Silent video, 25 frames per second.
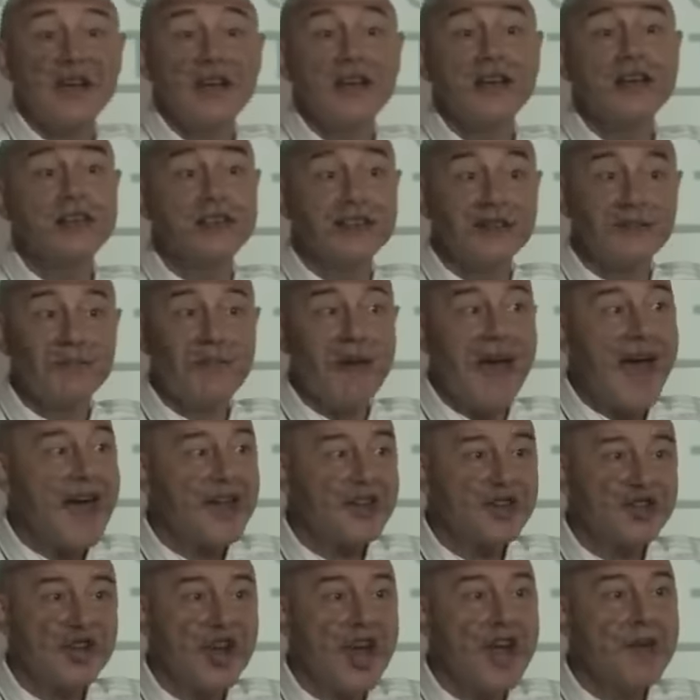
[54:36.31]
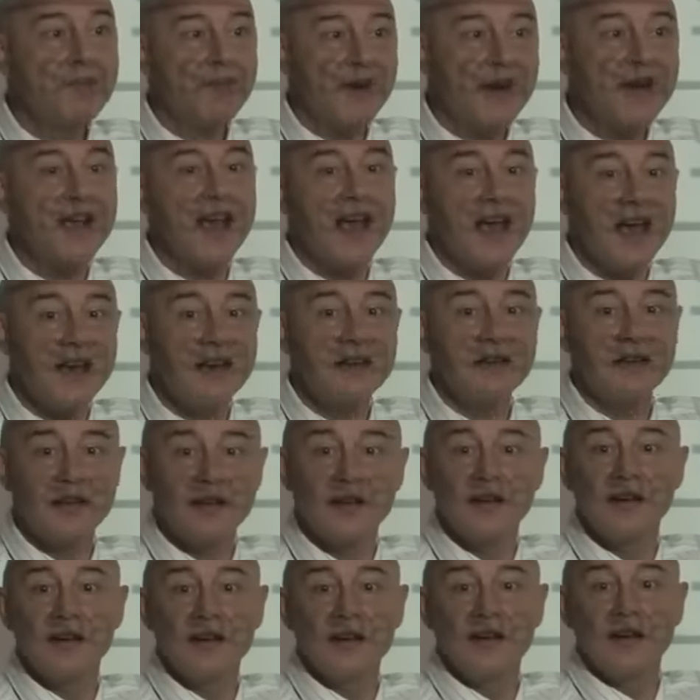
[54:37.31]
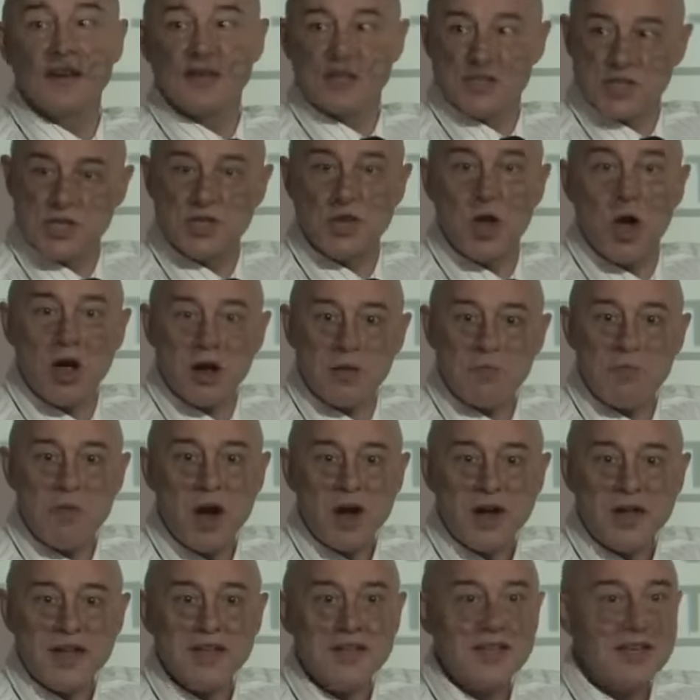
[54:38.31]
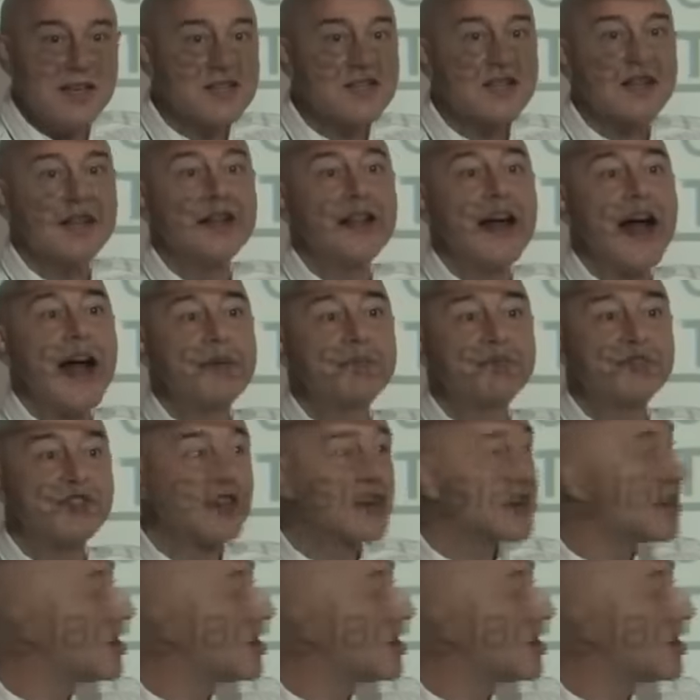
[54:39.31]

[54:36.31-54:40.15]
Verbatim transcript: is in bad shape again, the stock market has collapsed, the